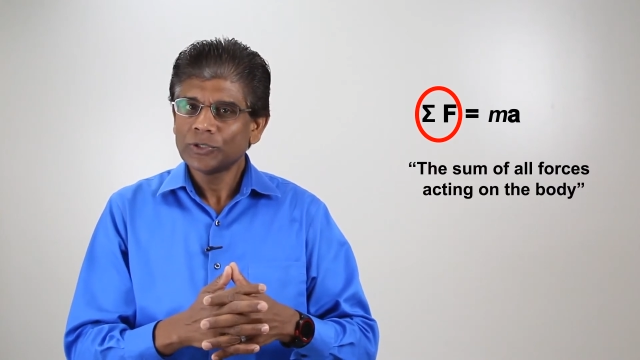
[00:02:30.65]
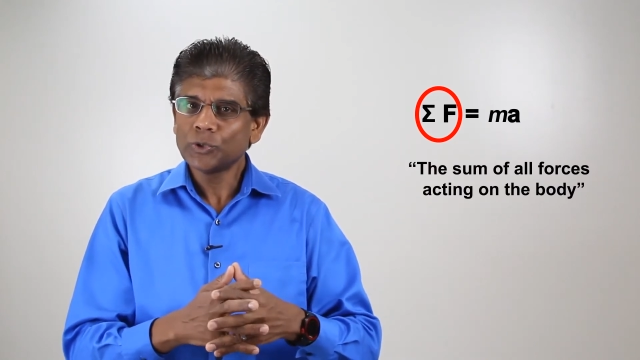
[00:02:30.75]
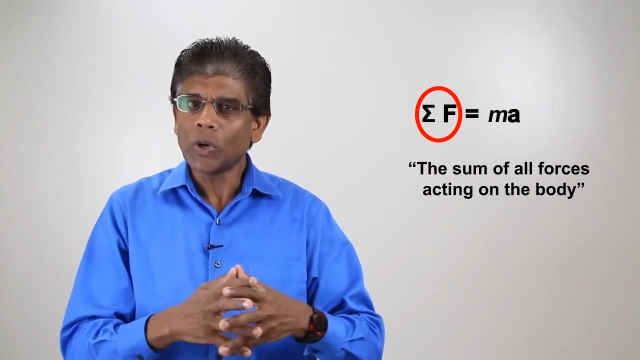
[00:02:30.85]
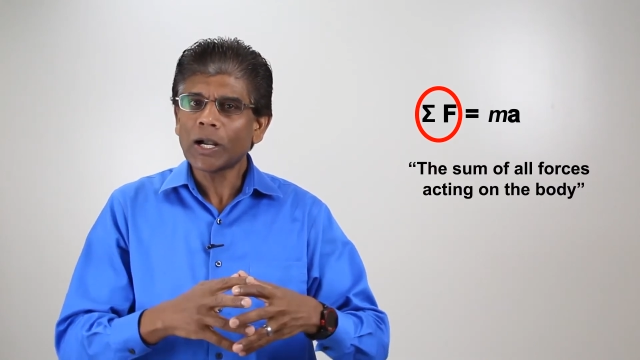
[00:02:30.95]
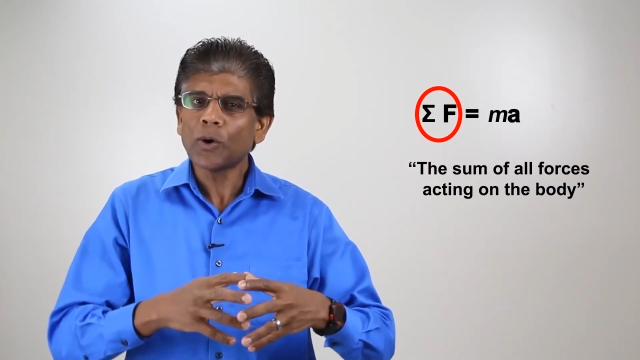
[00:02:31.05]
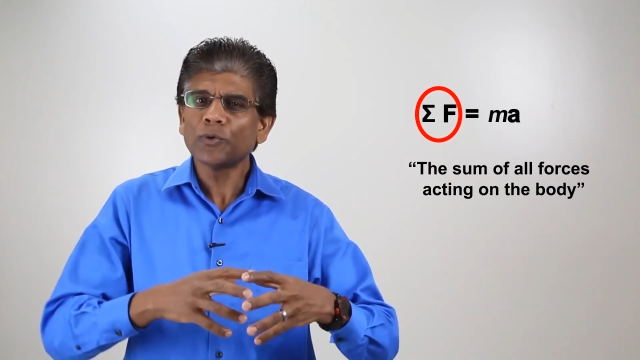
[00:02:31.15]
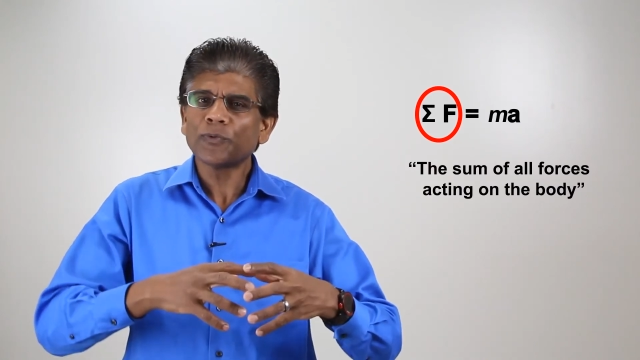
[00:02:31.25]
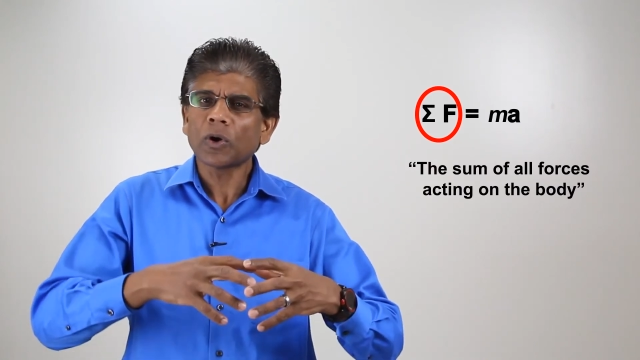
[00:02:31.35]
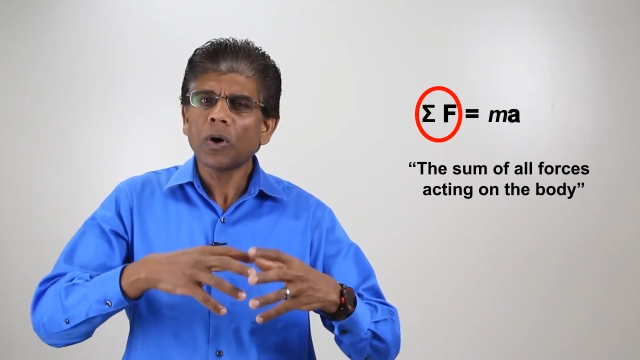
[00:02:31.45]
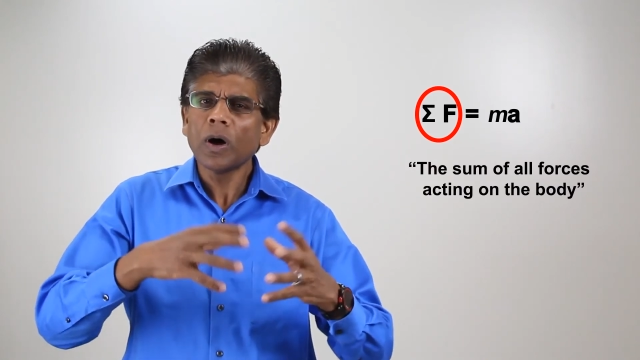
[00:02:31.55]
To account
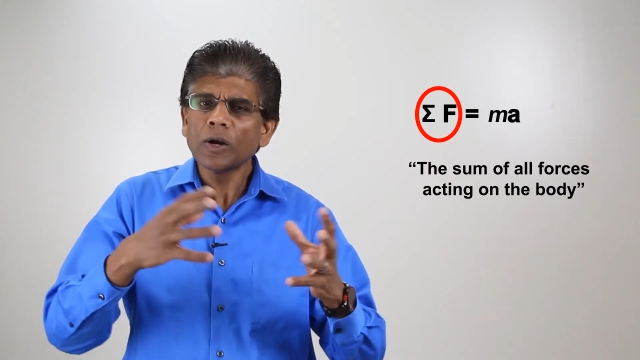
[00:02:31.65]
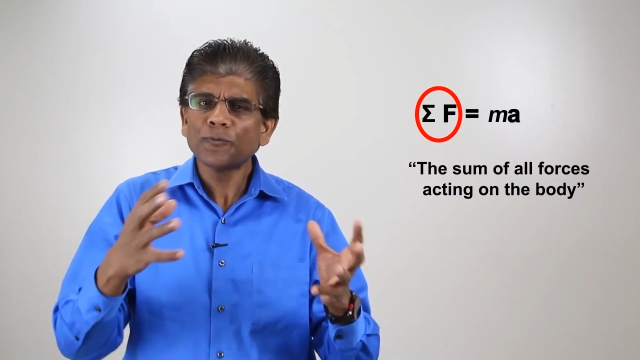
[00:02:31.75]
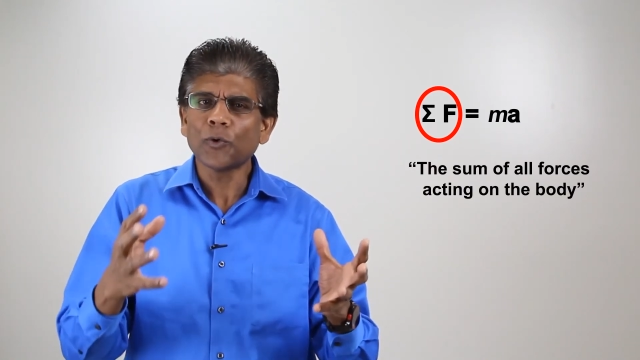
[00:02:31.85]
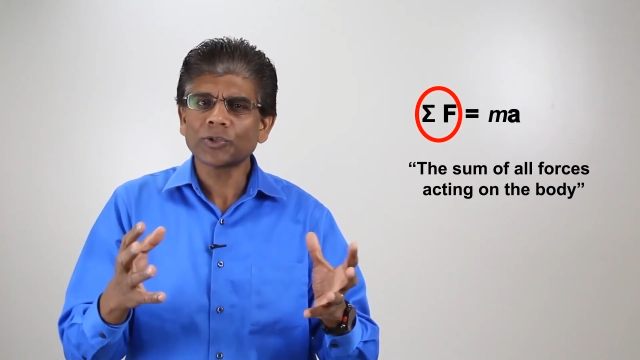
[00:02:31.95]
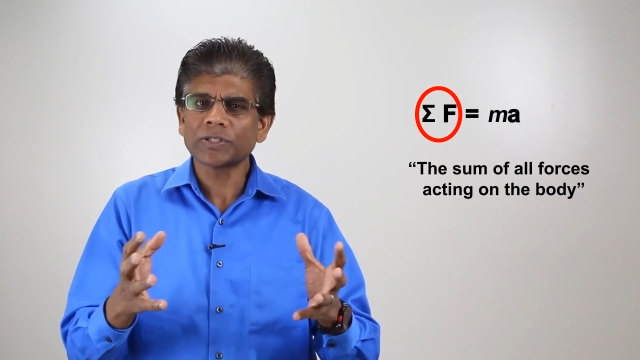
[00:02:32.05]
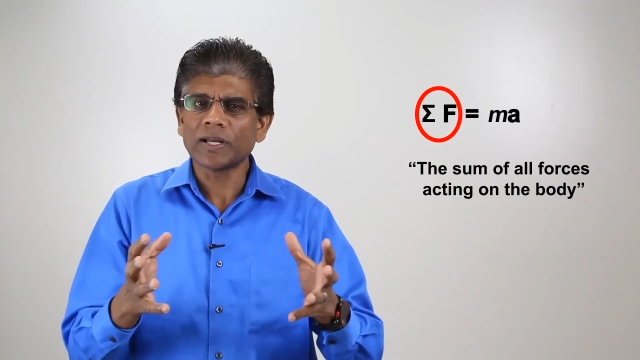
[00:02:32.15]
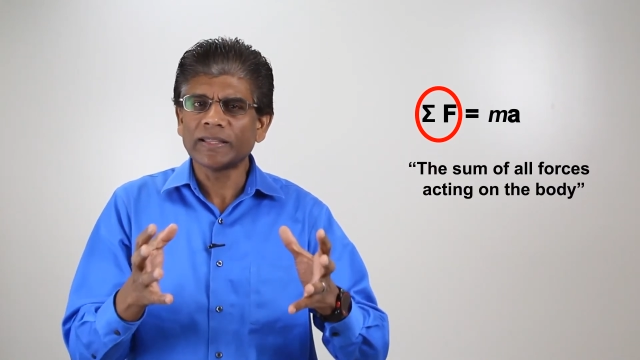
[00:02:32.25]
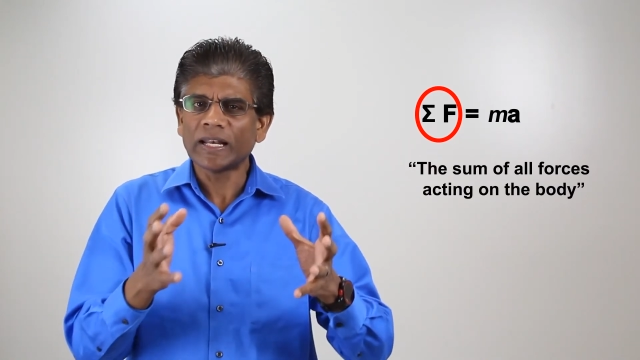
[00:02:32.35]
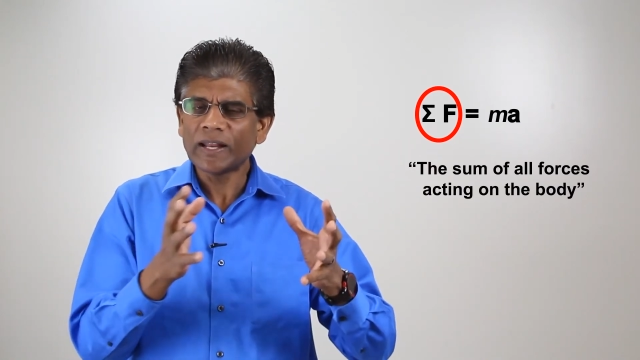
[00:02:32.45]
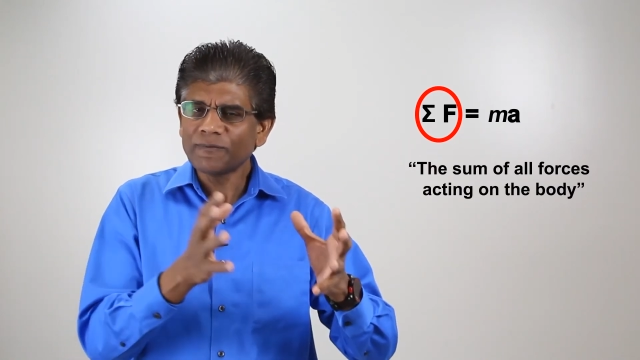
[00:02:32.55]
for all forces on
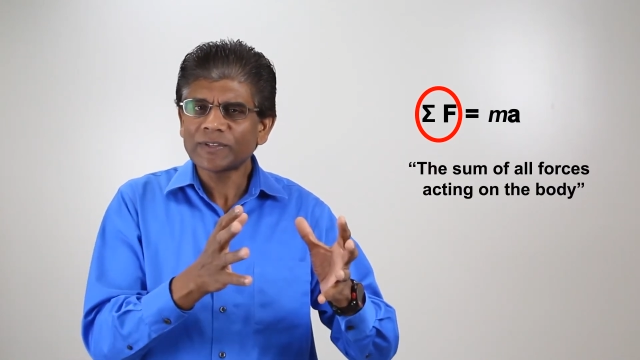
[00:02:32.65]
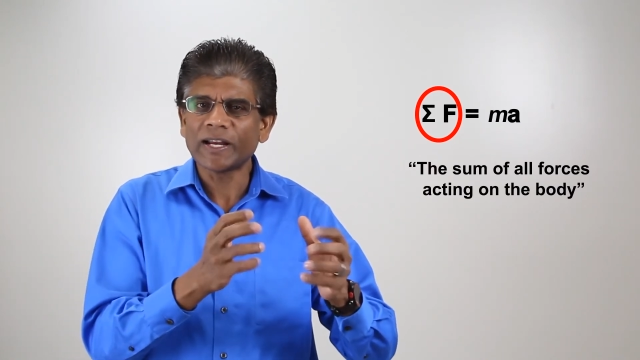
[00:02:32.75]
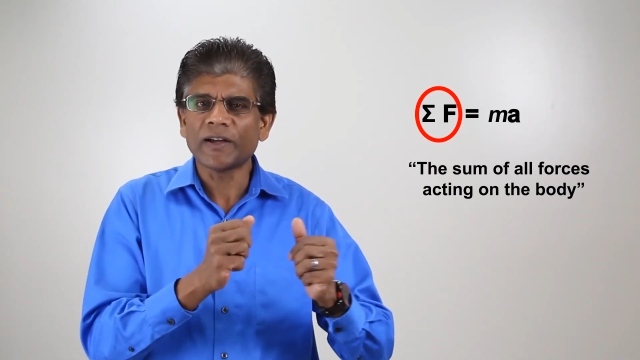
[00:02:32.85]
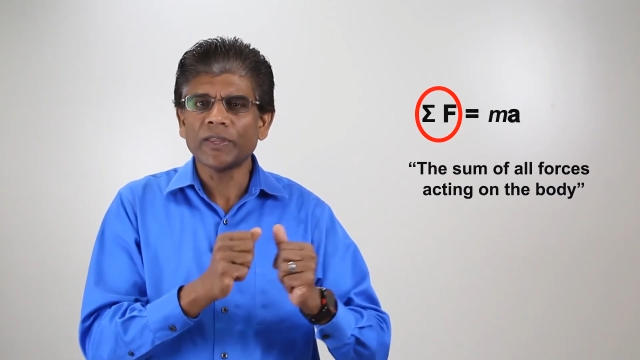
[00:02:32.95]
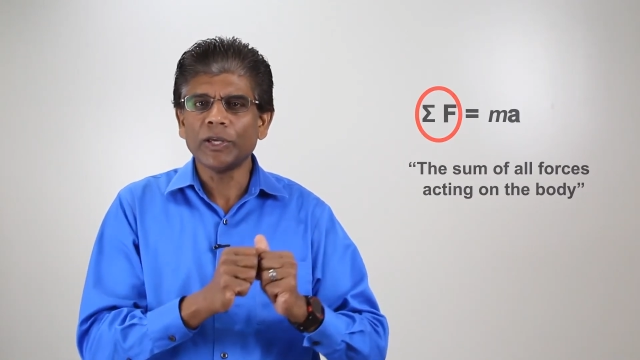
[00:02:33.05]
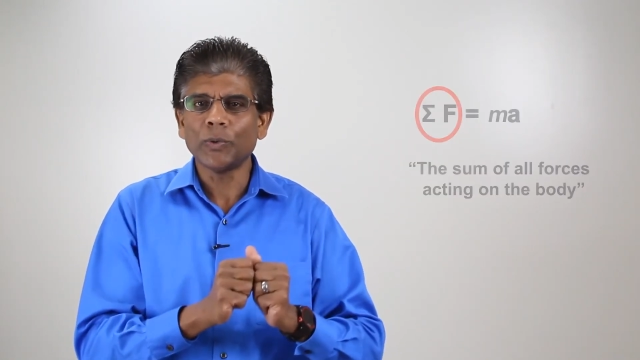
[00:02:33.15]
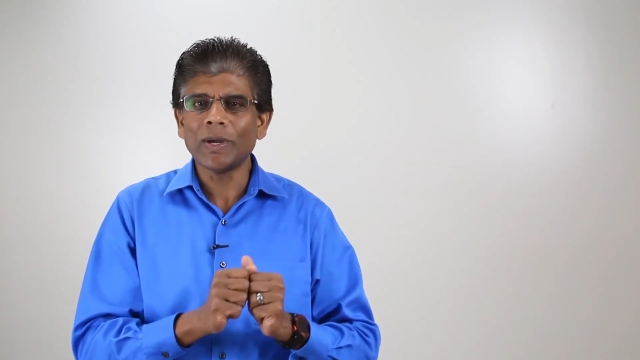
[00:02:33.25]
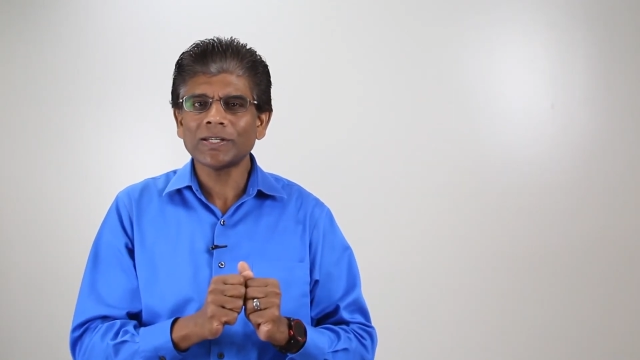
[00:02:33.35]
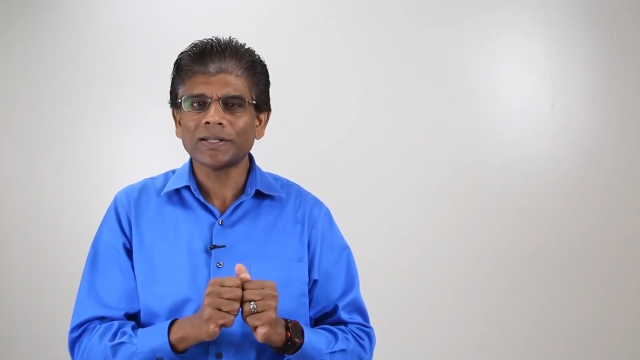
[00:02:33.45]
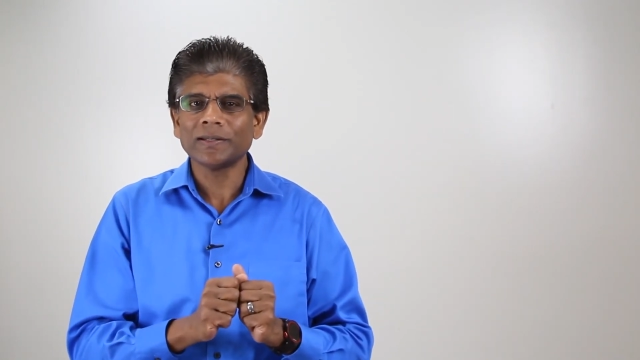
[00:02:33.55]
the left side of the
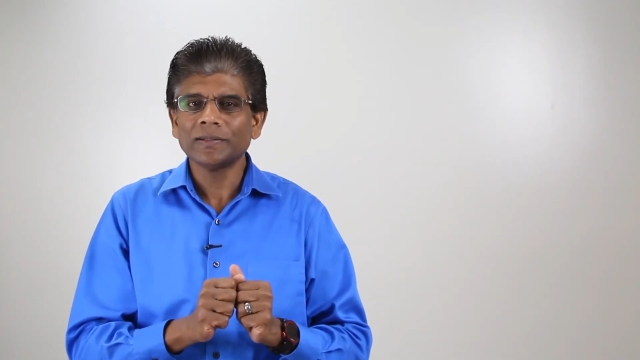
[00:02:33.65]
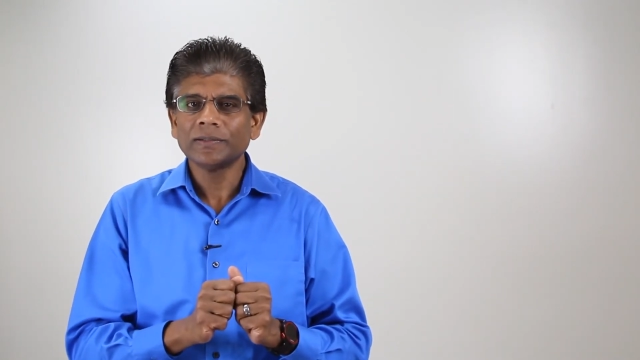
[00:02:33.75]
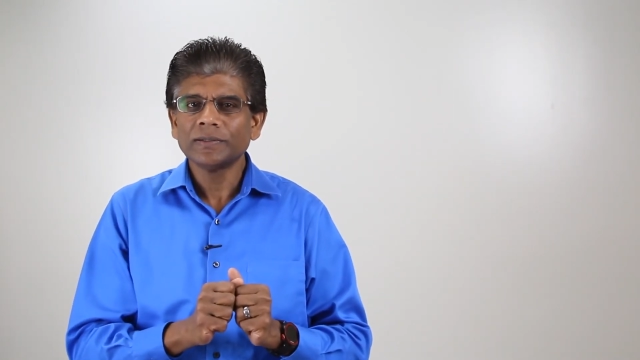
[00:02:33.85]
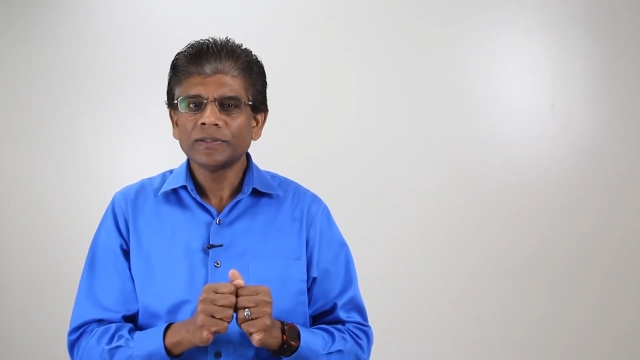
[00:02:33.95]
equation,